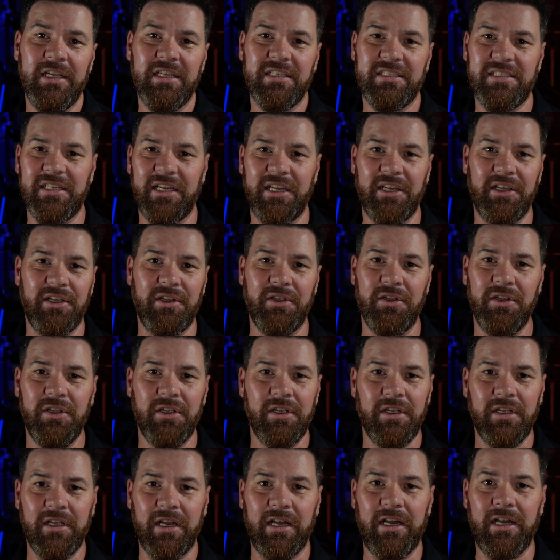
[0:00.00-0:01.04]
So
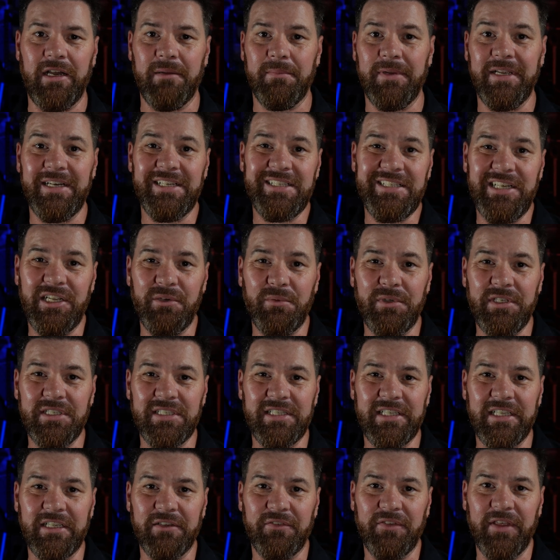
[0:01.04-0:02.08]
let us know what you
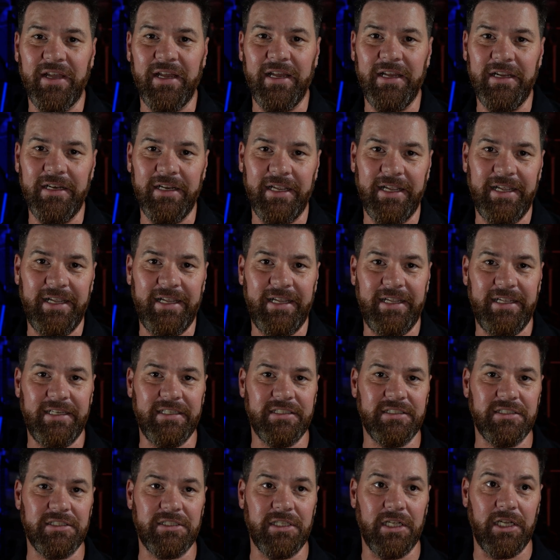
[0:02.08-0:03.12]
think of that,
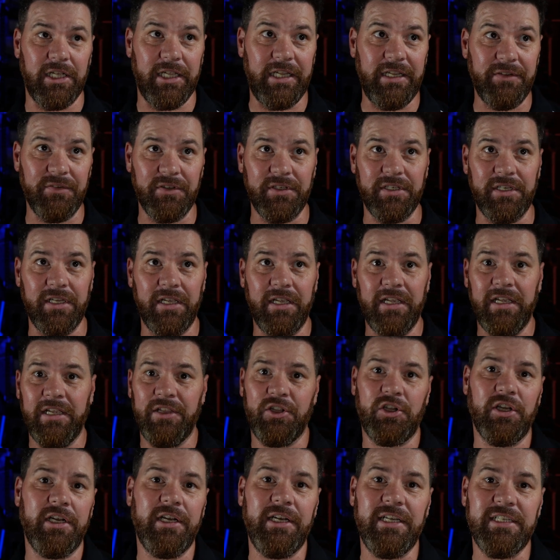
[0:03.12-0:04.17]
and even
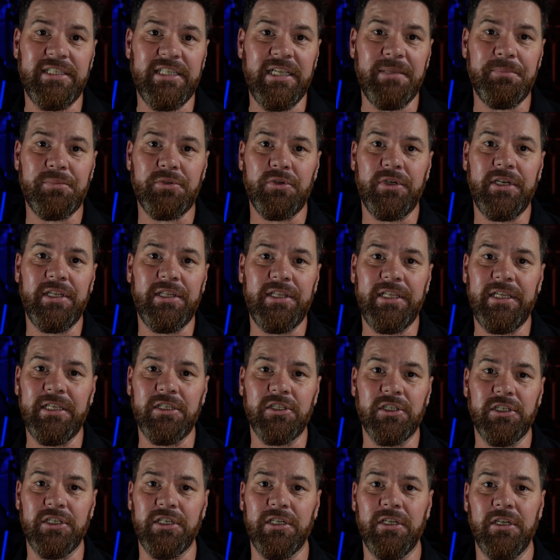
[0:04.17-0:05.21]
got any tips or anything
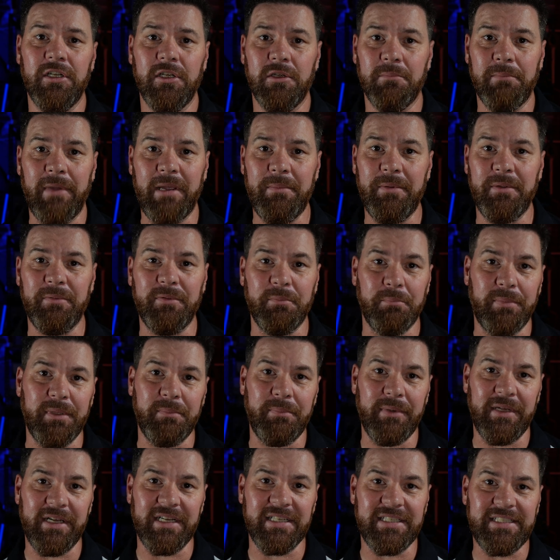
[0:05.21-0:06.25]
to maybe a
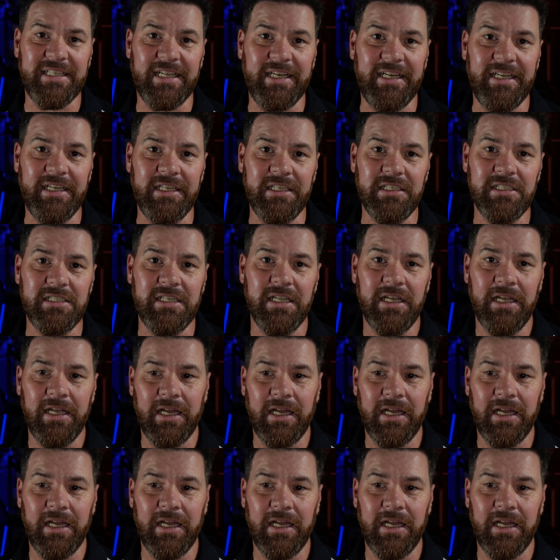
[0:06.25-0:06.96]
bit better settings.